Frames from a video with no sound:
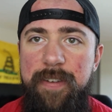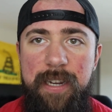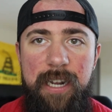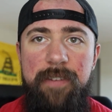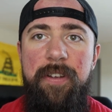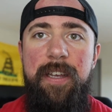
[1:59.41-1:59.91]
It
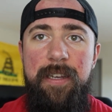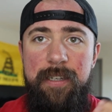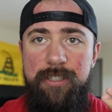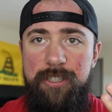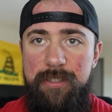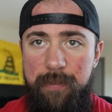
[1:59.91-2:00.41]
kind of
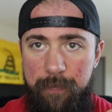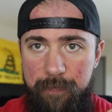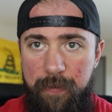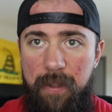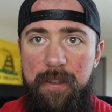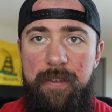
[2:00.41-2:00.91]
just
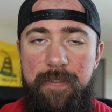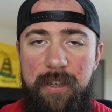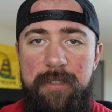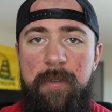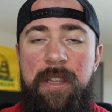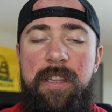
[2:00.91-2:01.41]

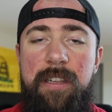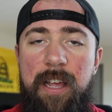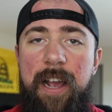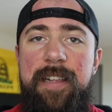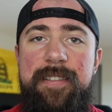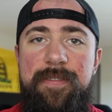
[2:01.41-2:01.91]
falls within the
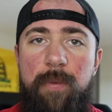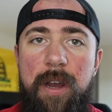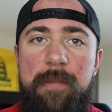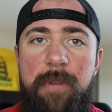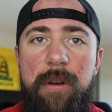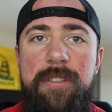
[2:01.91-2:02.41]
lines of
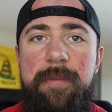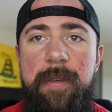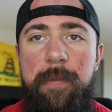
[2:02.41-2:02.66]
what most